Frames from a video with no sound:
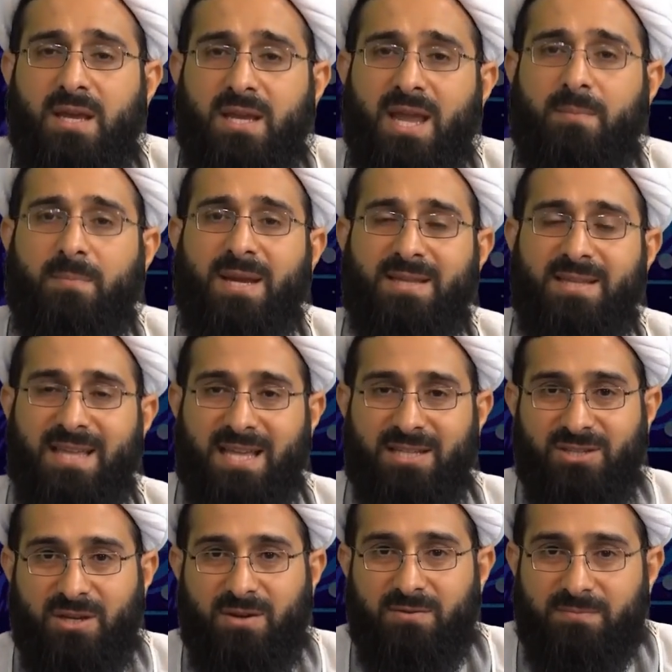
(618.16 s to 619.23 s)
A month
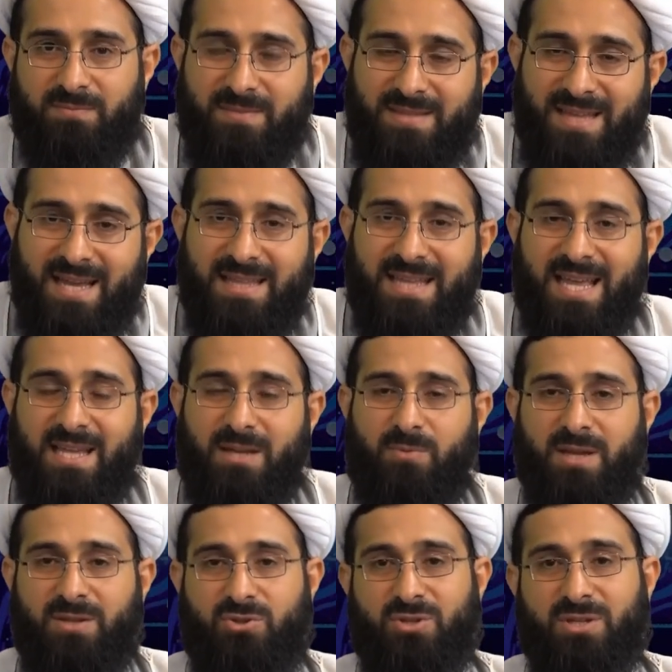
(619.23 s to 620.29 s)
later, that lady
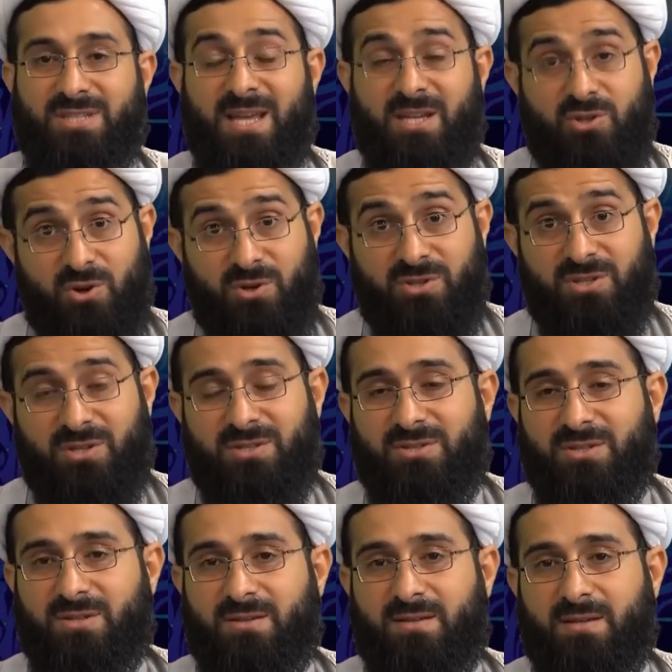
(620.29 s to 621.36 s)
went to the
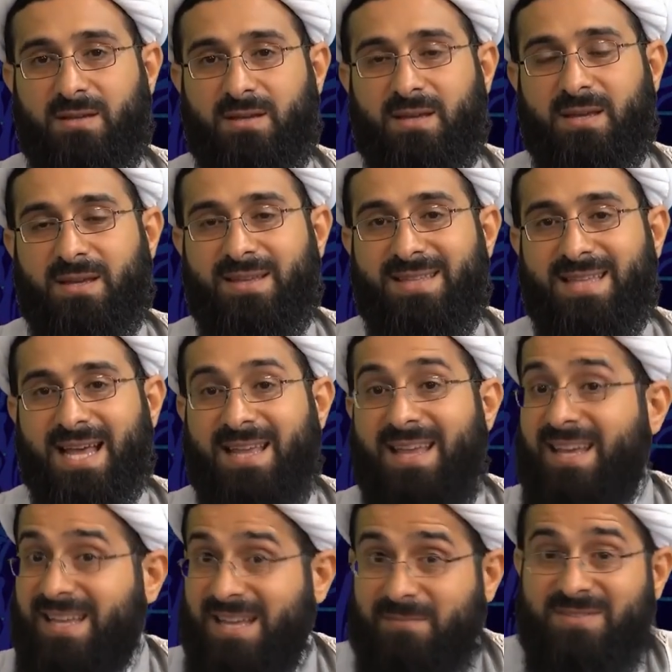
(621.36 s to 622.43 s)
psychologist,
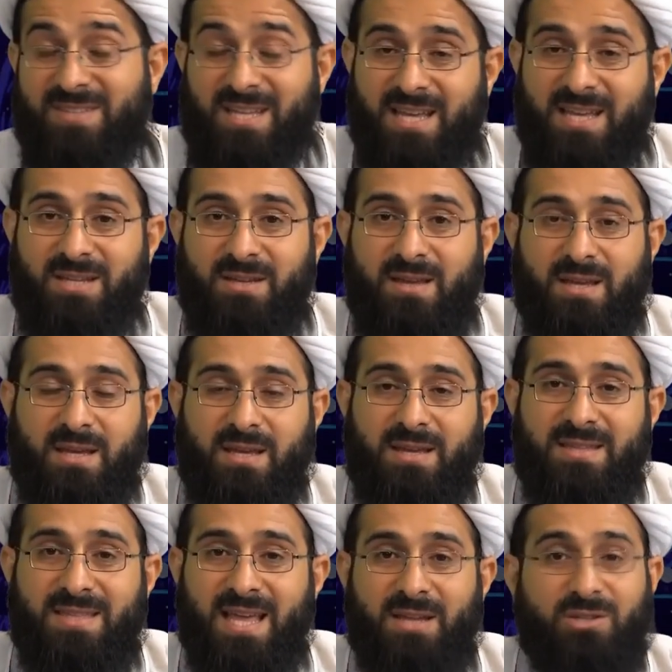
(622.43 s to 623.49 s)
thanking him, saying,
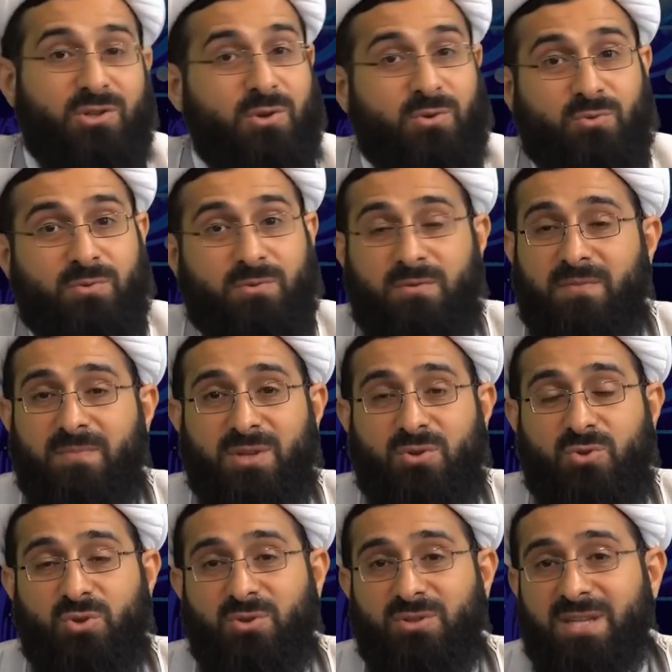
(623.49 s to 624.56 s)
"Thank you. The
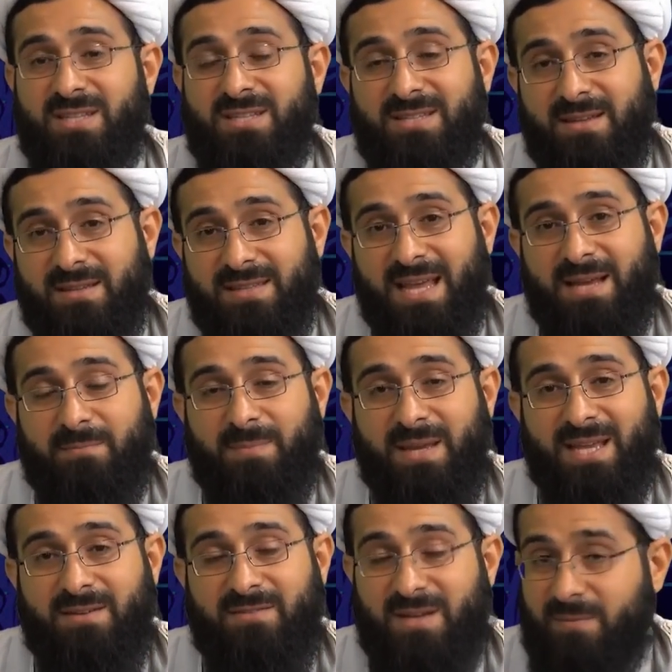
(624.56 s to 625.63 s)
truth is that
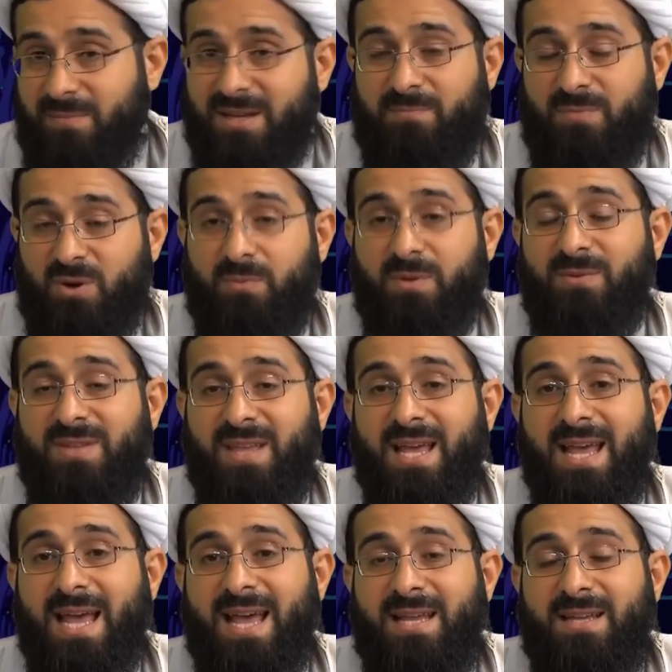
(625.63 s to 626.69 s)
many family problems I
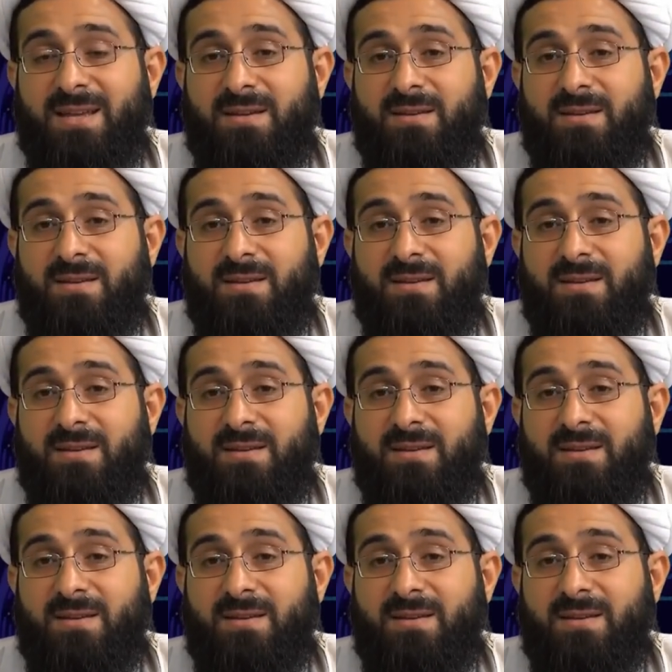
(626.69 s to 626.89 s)
had